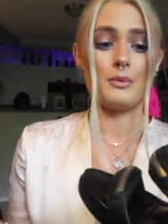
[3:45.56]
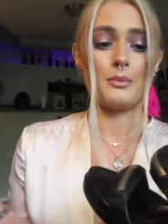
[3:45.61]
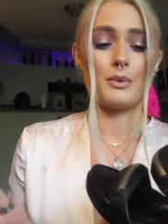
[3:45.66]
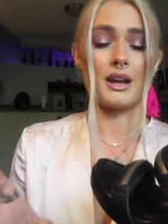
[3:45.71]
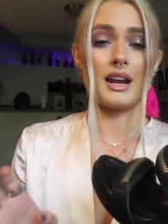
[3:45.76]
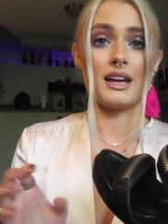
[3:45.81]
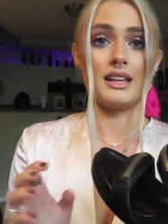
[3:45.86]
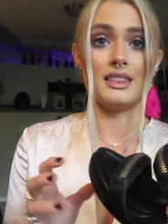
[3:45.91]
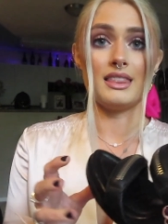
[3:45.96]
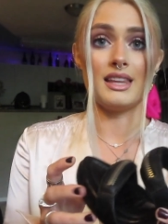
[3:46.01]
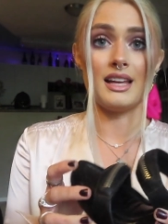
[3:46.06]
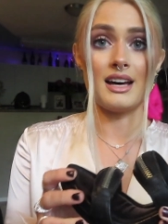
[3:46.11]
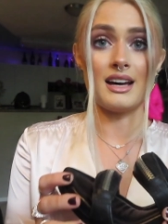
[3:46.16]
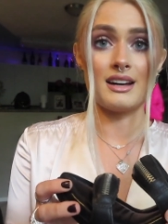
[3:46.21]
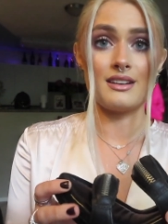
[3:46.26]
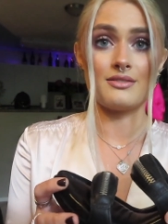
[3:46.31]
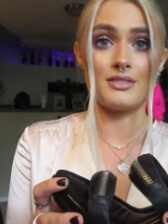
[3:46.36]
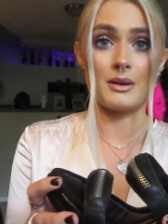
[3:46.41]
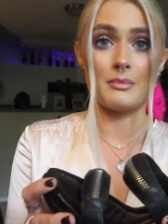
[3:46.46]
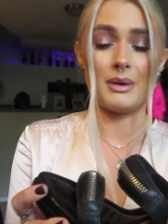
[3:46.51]
What I
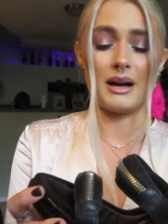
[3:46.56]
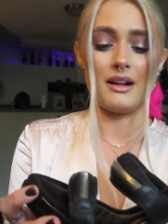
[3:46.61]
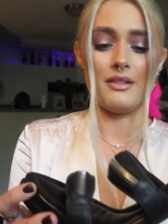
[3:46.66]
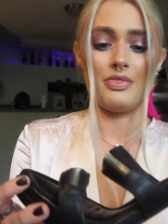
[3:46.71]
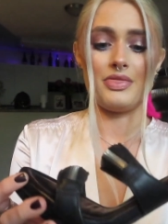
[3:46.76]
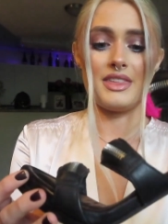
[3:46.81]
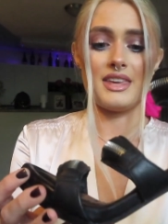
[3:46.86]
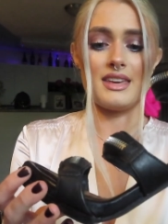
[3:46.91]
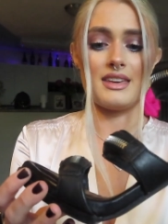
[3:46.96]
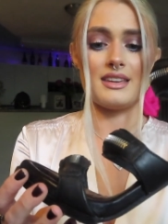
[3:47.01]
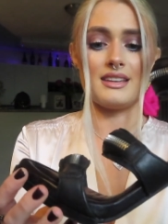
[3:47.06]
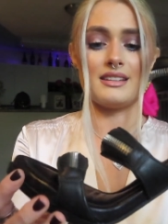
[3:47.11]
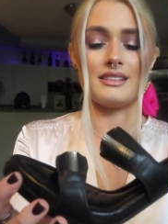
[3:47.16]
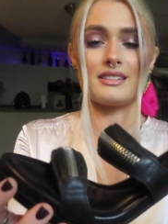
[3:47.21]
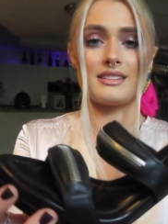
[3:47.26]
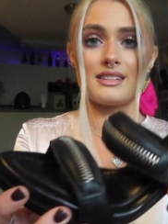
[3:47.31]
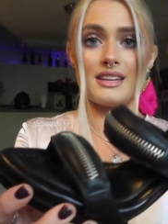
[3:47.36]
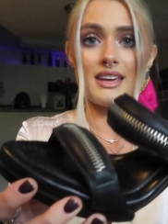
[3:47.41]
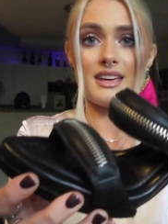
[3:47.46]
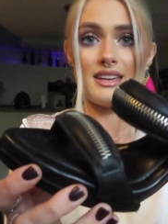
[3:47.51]
love about
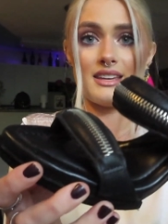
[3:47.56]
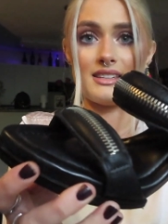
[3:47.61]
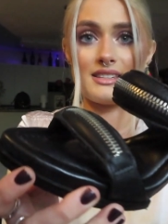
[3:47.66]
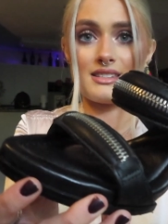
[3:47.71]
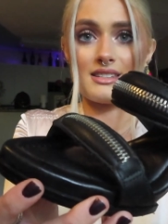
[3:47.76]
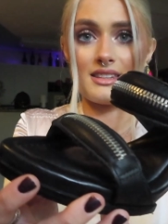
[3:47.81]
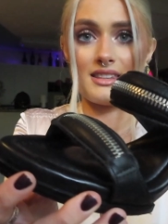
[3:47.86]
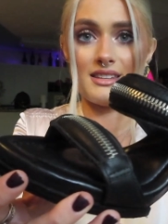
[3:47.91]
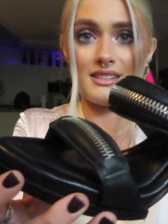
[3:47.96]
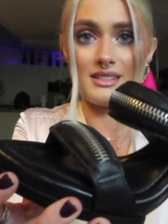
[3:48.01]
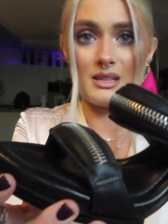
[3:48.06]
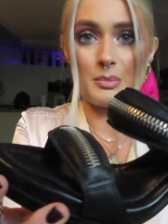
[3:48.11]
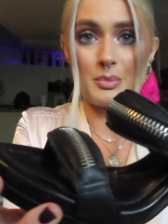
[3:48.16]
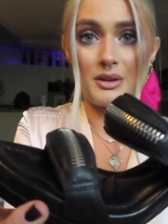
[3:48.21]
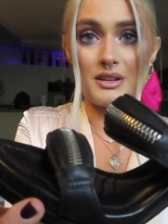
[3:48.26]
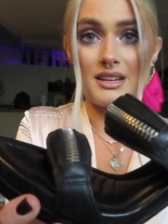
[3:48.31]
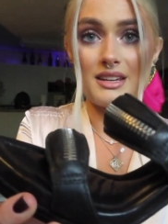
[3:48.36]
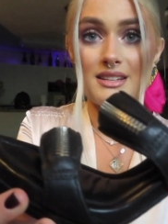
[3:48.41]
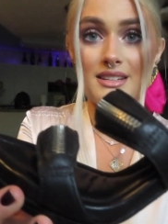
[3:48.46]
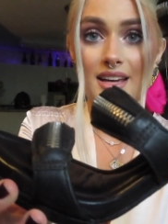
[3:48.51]
these is the
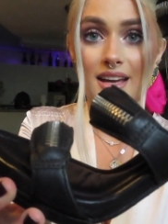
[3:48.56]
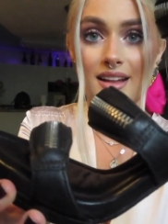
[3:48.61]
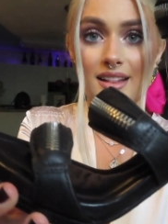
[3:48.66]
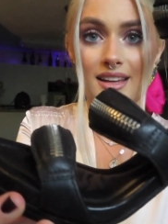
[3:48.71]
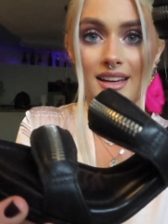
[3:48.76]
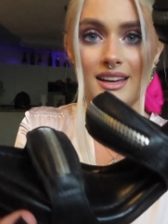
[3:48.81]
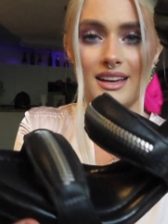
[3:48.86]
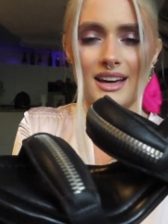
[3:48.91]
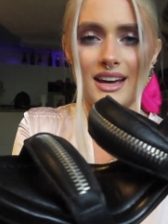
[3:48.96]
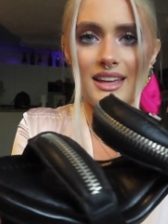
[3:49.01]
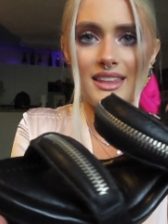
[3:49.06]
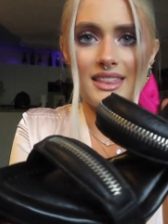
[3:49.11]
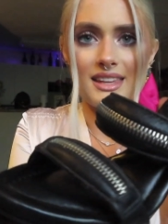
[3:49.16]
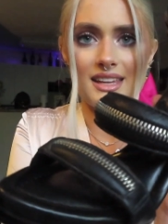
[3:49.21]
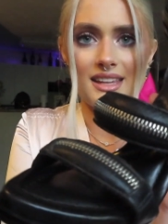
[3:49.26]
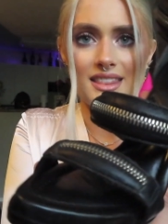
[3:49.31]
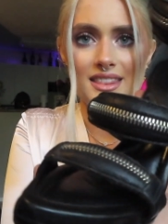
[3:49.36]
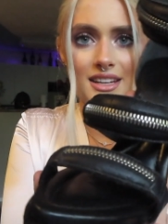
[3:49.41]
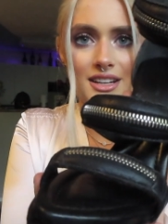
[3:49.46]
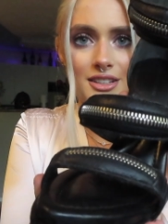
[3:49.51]
zipper detailing. I
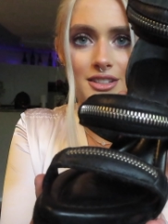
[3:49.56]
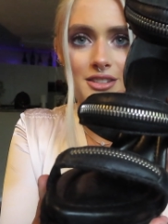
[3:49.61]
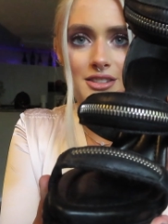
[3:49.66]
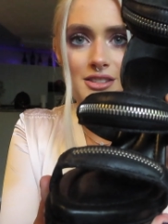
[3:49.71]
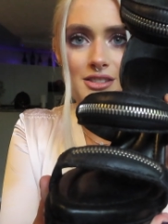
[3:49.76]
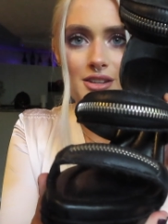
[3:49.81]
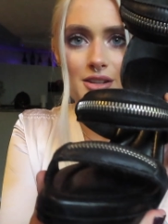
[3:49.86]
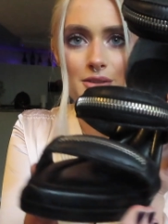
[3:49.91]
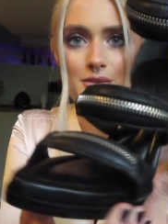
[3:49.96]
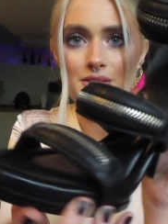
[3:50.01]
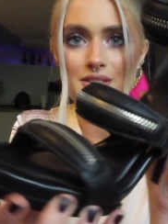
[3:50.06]
think they're so